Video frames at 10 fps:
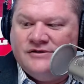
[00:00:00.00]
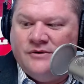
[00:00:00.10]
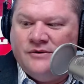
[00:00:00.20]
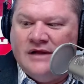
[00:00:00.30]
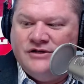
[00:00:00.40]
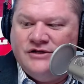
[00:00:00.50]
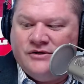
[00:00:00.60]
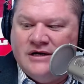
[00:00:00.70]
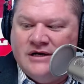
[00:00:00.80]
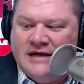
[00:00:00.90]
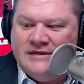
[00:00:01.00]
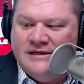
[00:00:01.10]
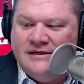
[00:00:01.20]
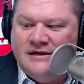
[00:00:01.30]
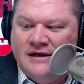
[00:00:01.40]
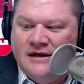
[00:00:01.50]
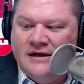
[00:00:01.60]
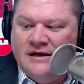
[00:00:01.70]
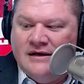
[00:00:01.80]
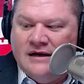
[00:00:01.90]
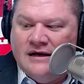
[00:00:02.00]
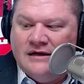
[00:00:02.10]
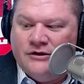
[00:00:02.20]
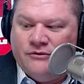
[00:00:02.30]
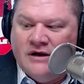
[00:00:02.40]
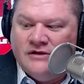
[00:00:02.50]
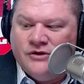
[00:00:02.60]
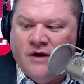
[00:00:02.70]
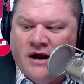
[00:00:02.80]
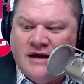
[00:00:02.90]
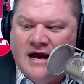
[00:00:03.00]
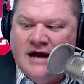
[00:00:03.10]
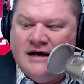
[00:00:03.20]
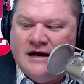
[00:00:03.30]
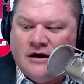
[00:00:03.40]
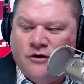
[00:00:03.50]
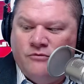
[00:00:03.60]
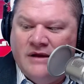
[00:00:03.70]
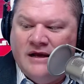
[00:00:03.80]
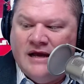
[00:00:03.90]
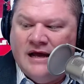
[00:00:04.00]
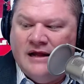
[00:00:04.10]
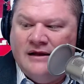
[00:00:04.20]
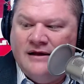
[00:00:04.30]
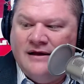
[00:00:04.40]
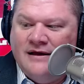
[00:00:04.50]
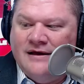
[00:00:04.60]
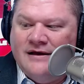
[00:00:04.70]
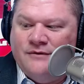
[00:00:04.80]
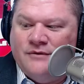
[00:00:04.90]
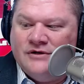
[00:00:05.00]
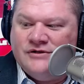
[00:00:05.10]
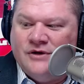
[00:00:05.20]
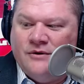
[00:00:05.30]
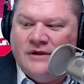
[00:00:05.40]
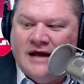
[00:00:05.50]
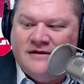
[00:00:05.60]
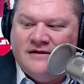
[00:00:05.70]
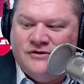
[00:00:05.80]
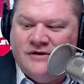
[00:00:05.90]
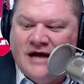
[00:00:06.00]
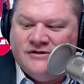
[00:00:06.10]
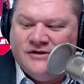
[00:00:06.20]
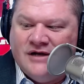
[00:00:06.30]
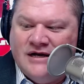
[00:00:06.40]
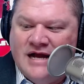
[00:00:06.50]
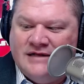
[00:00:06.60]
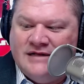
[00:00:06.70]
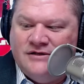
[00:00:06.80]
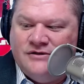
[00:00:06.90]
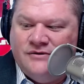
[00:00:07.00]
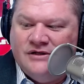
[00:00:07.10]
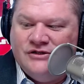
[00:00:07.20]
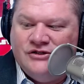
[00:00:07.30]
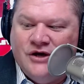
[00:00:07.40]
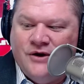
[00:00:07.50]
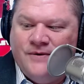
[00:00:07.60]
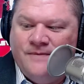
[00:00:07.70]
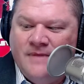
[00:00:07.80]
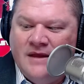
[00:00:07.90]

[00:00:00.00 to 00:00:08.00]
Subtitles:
So glad you're connected. Lorenzo Arriaga, Raul Miguel. We're so glad that you guys are connected to this show.